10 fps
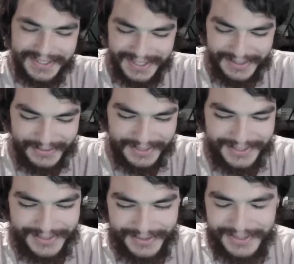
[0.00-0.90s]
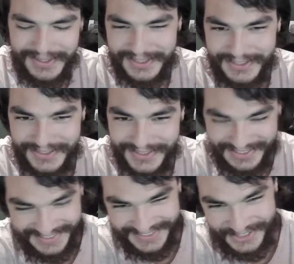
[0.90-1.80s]
I don't want to
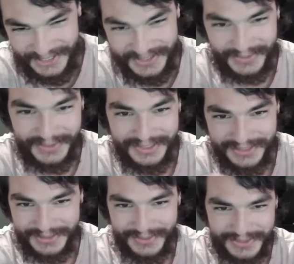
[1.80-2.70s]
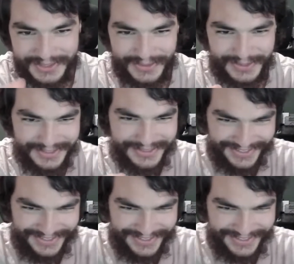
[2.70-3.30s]
change the words because it was so clear